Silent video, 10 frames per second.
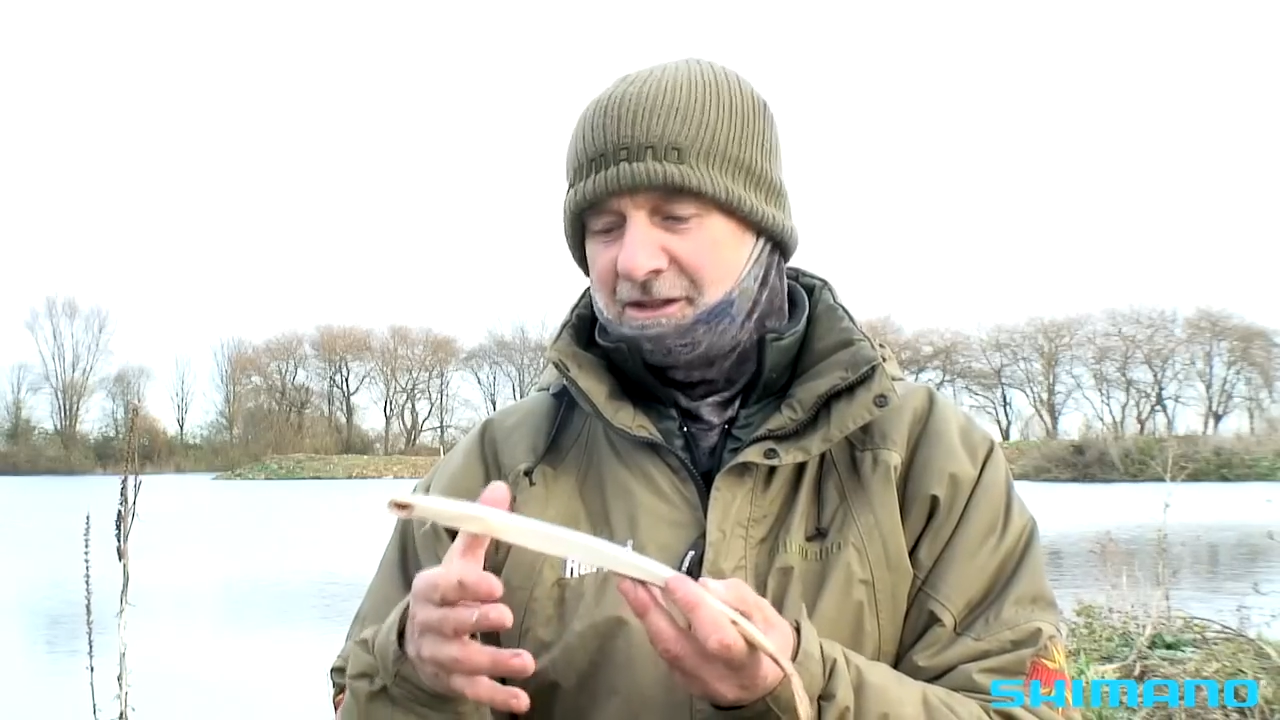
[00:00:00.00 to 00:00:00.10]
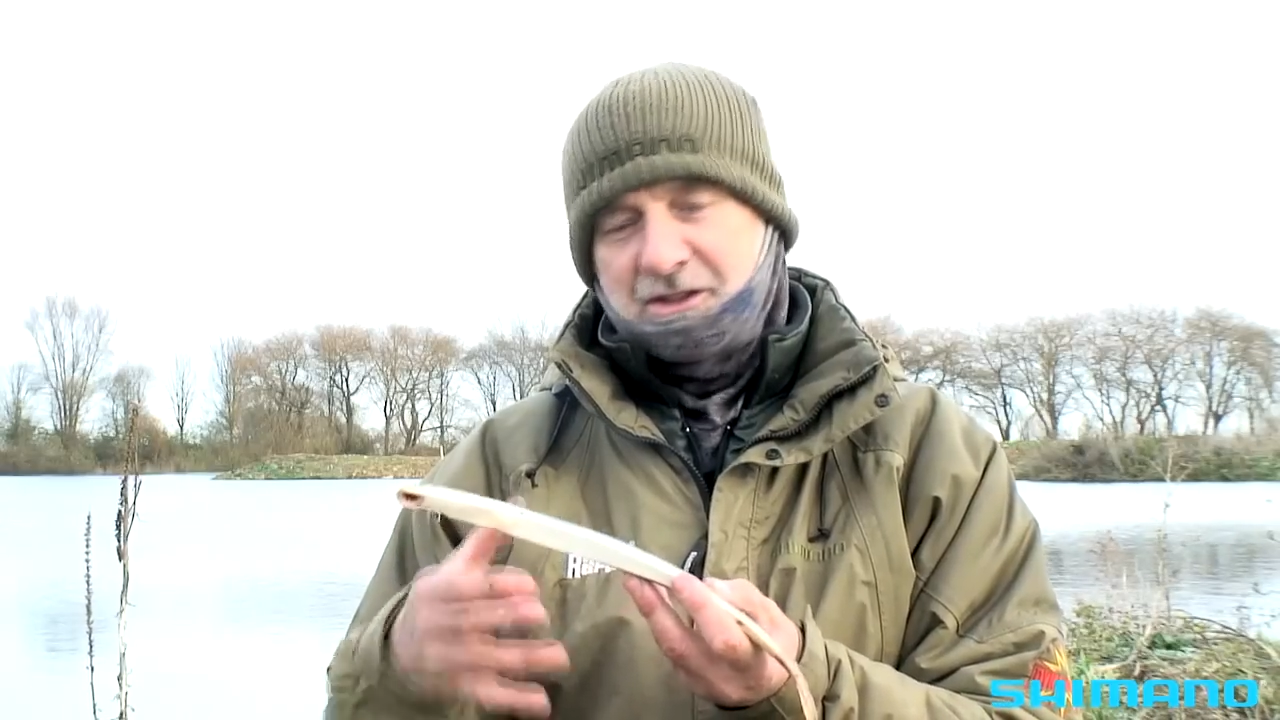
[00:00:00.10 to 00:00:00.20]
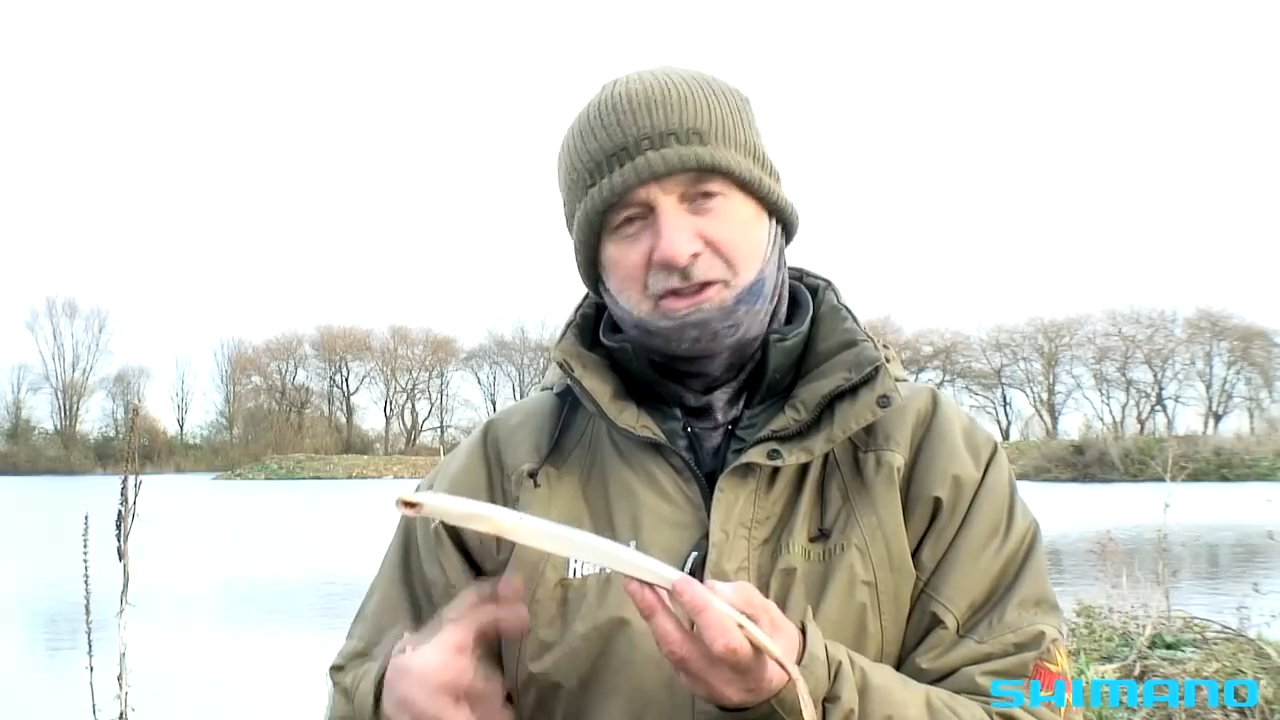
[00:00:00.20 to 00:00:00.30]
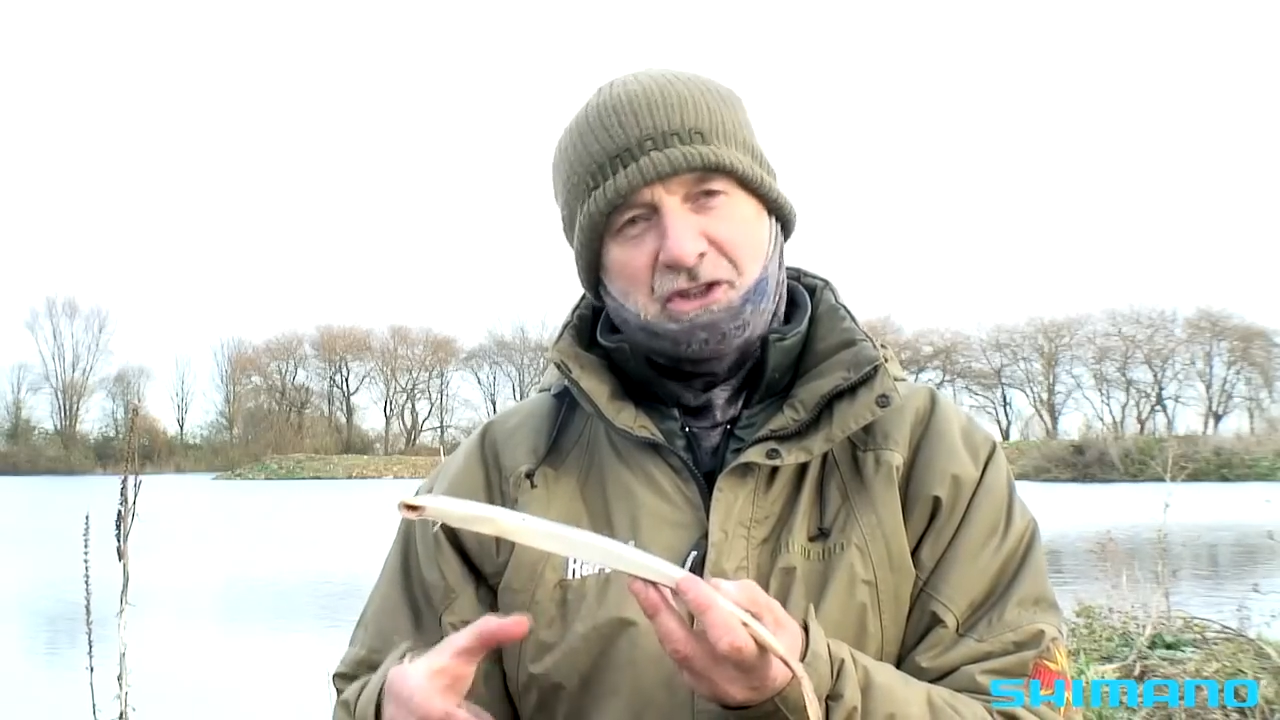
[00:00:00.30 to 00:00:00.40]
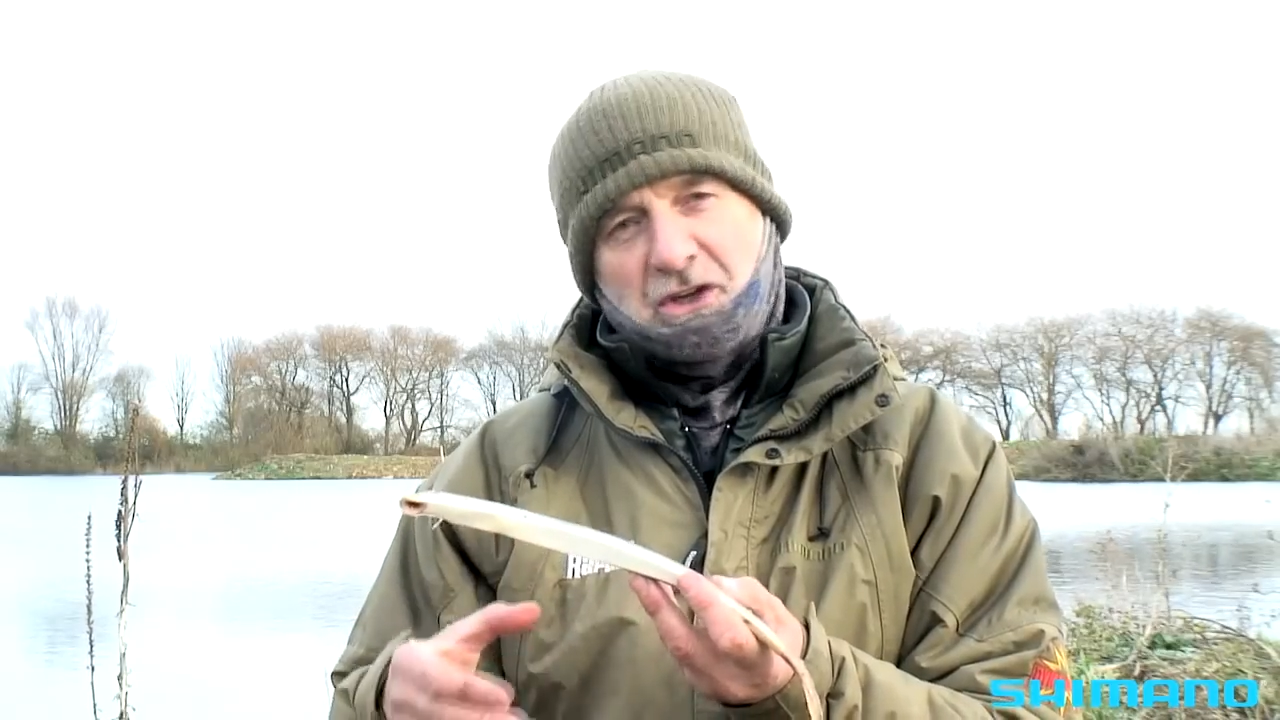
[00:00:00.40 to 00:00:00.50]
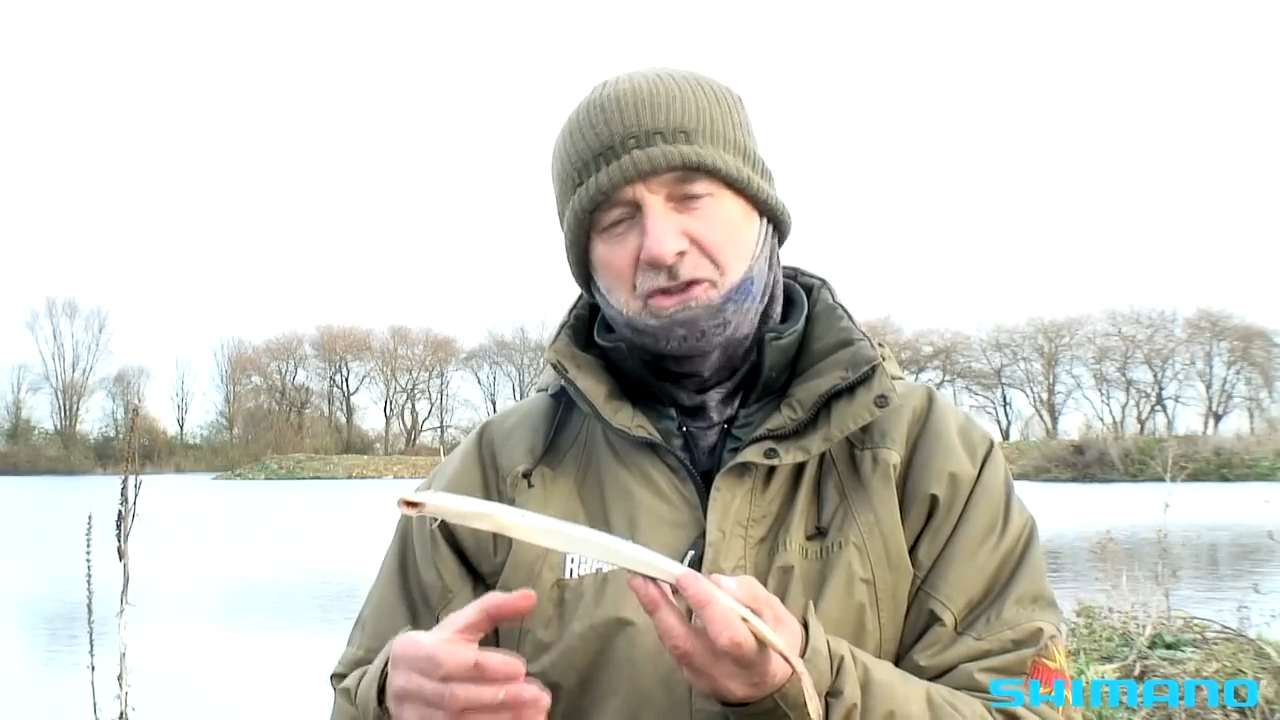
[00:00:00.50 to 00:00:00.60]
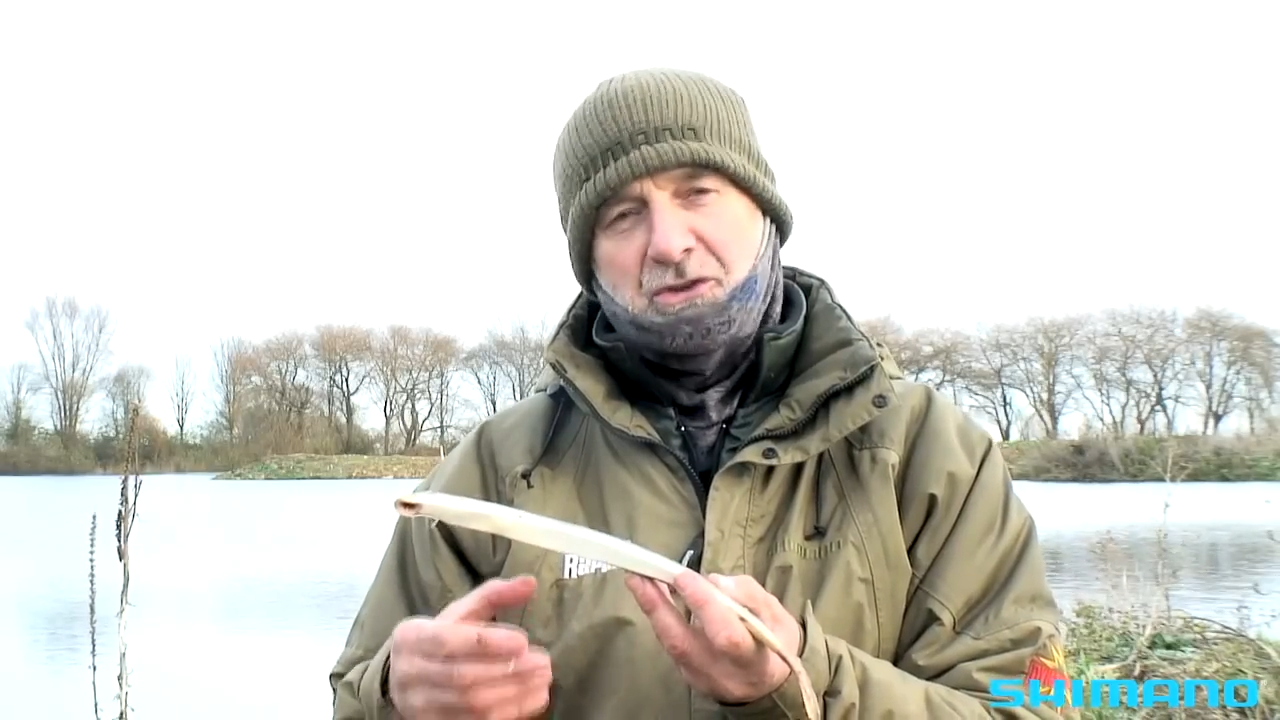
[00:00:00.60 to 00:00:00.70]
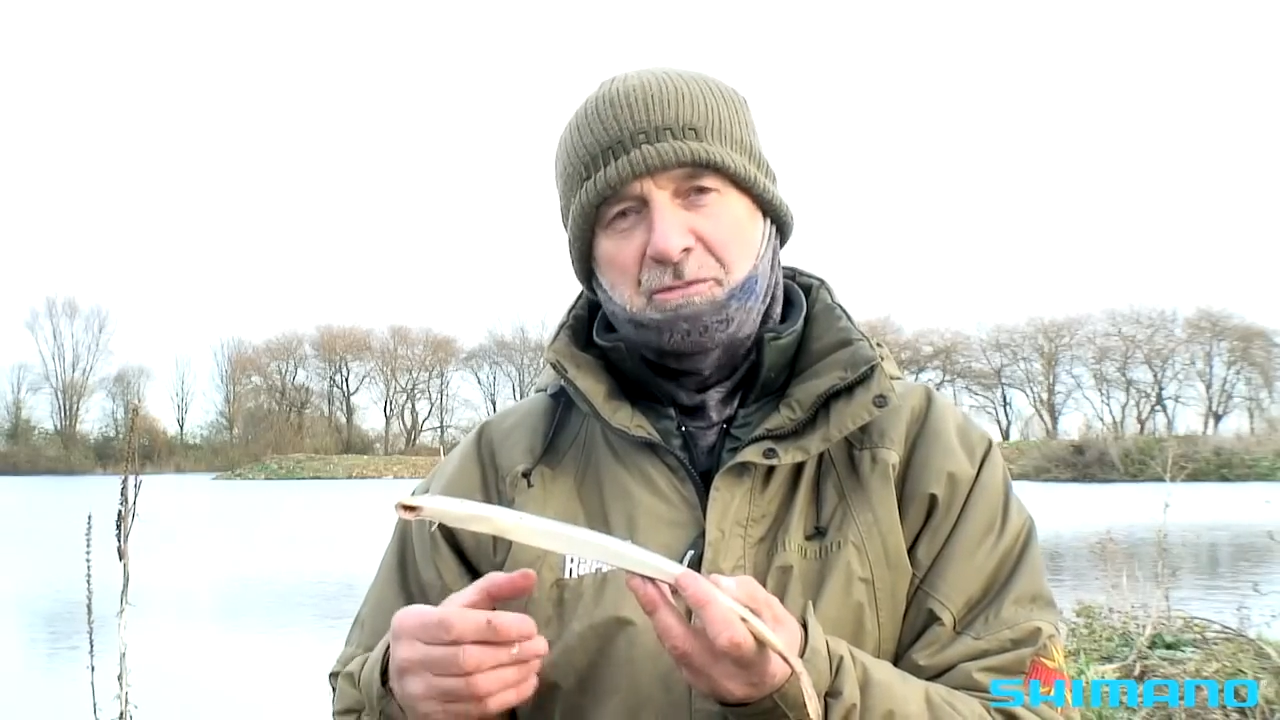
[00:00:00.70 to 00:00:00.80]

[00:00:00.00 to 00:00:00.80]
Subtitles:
such